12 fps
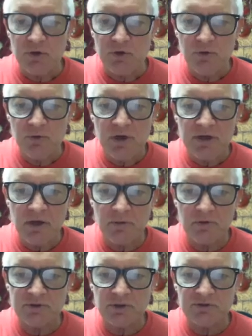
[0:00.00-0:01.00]
You and
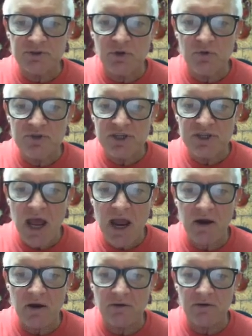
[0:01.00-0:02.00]
others are so
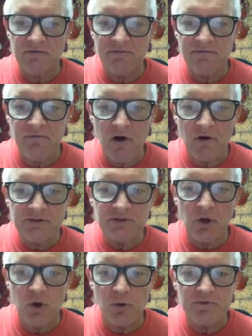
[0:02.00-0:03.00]
tired of
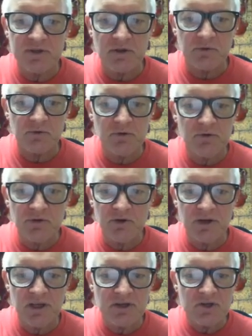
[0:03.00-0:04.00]
false hopes that truth
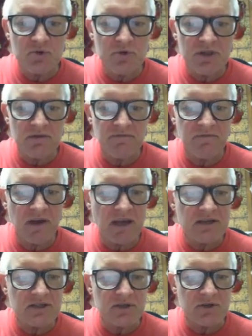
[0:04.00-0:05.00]
could hit you in the
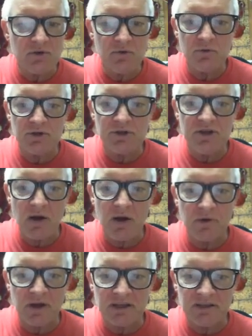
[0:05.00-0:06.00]
face and you would
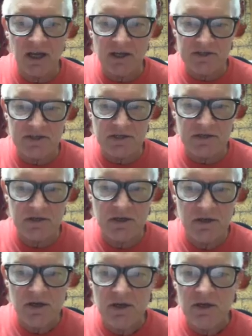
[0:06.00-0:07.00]
not recognize it.
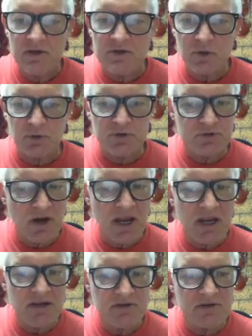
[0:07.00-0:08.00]
So
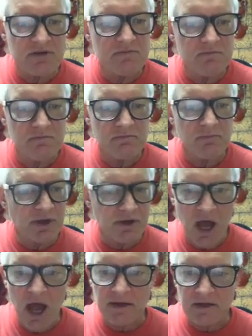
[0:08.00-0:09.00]
strange, but
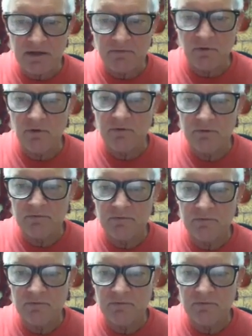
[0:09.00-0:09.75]
not evil.